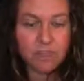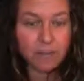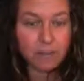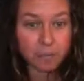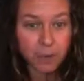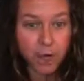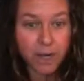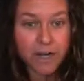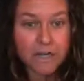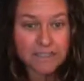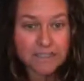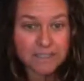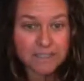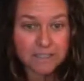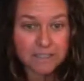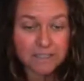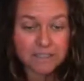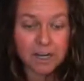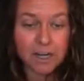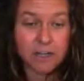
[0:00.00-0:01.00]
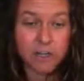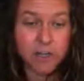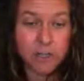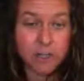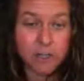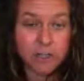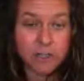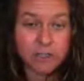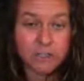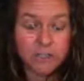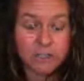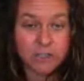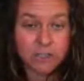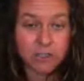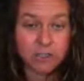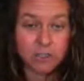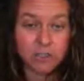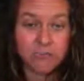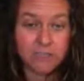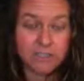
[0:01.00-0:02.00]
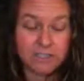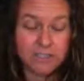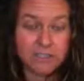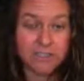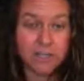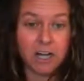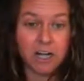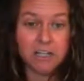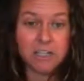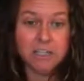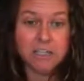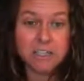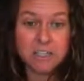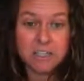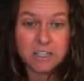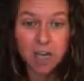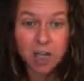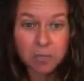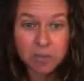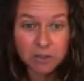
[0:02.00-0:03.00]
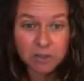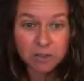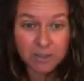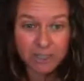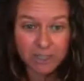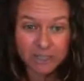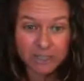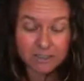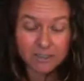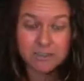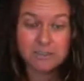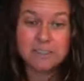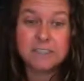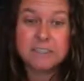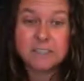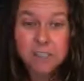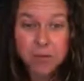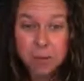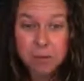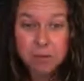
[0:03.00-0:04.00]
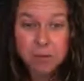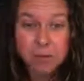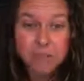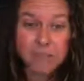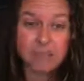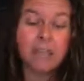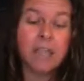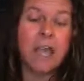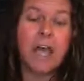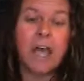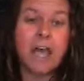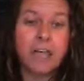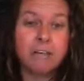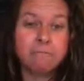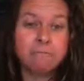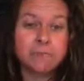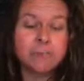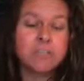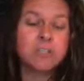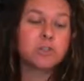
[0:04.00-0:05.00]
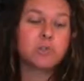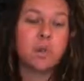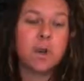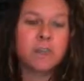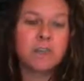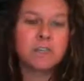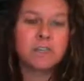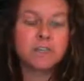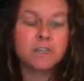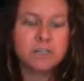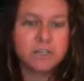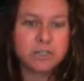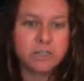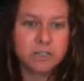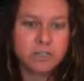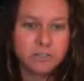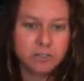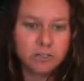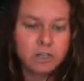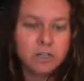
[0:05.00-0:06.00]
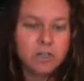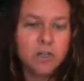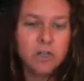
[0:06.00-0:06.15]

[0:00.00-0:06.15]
prices on goods and services are doubling every 20 years.